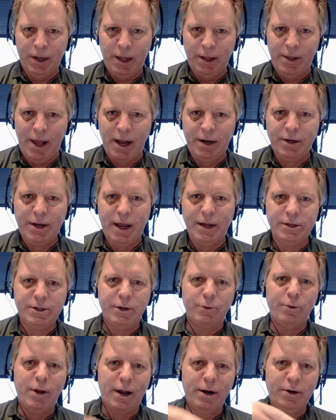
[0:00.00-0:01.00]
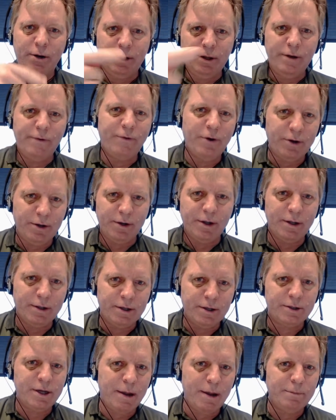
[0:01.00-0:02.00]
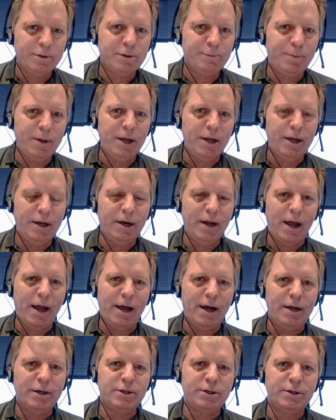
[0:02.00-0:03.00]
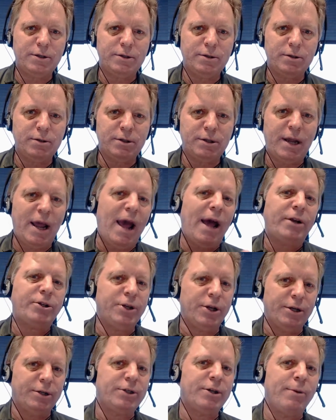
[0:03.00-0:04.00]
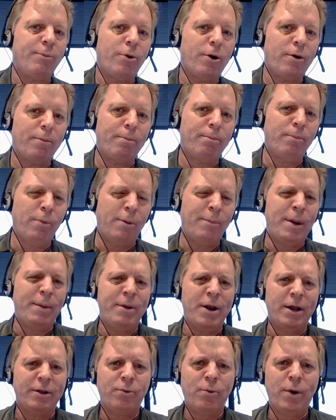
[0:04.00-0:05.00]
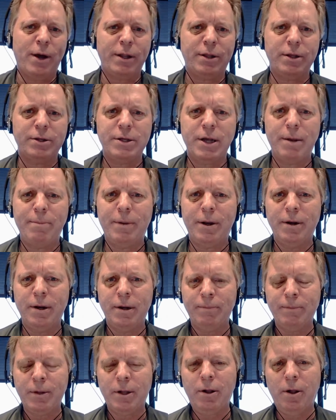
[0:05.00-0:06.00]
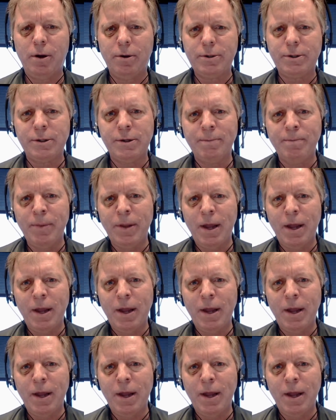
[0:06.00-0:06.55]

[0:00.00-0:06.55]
In that case, it would have delivered at the same speed as caching it somewhere. Well, maybe not quite the same, but close.